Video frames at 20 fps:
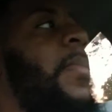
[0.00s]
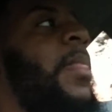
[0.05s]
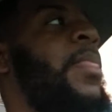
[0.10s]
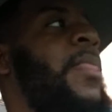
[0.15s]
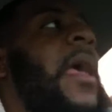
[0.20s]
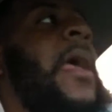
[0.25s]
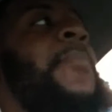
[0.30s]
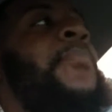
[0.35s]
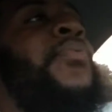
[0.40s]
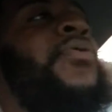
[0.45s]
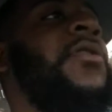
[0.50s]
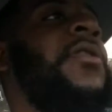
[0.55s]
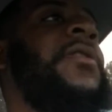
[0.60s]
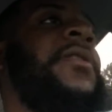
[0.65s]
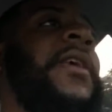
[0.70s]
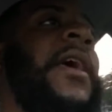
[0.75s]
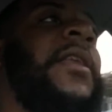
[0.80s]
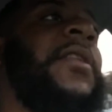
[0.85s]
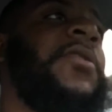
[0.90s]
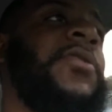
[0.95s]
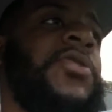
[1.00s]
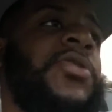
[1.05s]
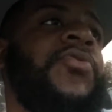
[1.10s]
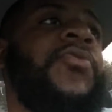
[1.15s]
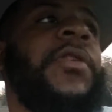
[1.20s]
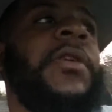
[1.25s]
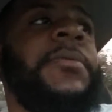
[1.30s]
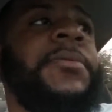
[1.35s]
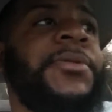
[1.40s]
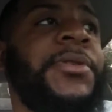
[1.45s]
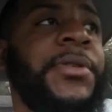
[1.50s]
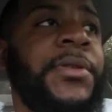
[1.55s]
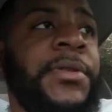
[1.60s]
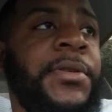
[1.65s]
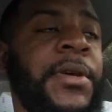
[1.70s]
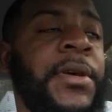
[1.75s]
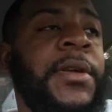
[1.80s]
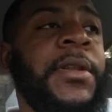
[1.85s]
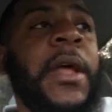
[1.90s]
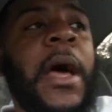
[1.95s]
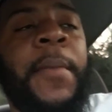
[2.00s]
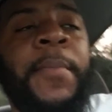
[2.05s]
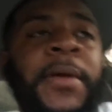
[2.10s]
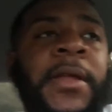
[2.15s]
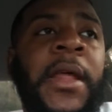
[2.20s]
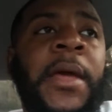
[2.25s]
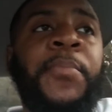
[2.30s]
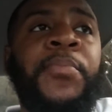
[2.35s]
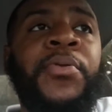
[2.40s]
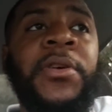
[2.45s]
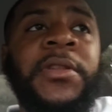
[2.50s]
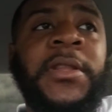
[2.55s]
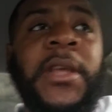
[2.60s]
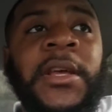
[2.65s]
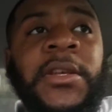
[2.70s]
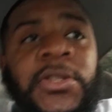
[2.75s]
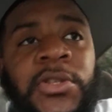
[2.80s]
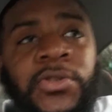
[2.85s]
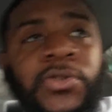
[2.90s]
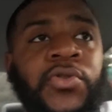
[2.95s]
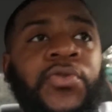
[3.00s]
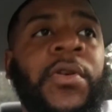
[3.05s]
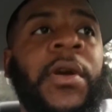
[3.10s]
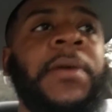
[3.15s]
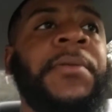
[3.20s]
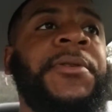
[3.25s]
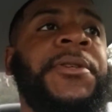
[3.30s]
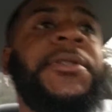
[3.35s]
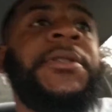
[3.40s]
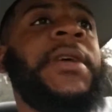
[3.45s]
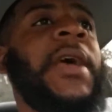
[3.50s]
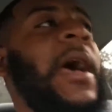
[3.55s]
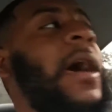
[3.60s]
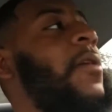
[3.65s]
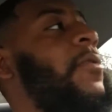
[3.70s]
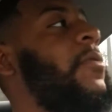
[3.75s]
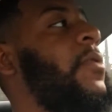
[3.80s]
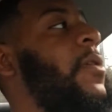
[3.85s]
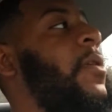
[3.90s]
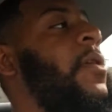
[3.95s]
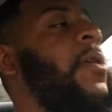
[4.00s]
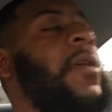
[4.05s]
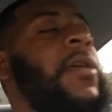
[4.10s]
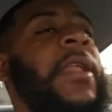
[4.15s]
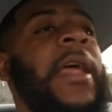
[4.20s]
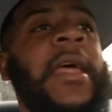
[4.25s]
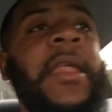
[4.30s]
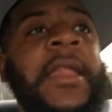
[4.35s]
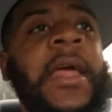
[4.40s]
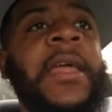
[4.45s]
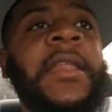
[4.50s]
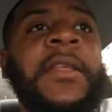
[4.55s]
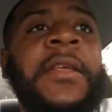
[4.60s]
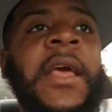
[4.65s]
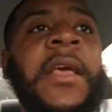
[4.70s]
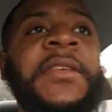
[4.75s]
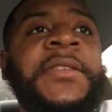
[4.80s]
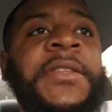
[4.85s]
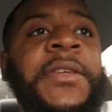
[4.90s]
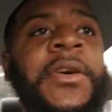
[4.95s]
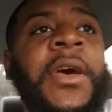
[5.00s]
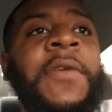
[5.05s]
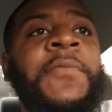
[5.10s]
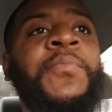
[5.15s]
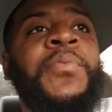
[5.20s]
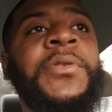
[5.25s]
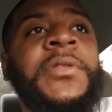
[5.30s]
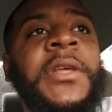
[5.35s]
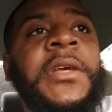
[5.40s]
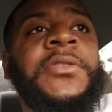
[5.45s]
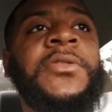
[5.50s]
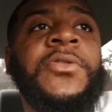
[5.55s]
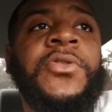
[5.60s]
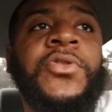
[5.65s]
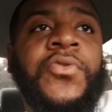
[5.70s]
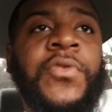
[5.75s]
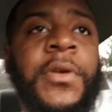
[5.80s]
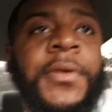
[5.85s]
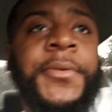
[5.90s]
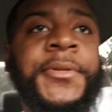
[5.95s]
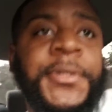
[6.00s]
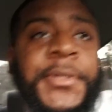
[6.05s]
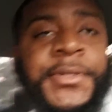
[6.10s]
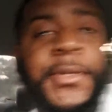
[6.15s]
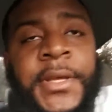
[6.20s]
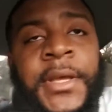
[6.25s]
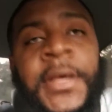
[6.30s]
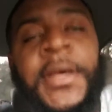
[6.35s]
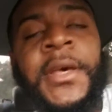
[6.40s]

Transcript: They put their descriptions. They put their subscriptions out. They still haven't put their subscriptions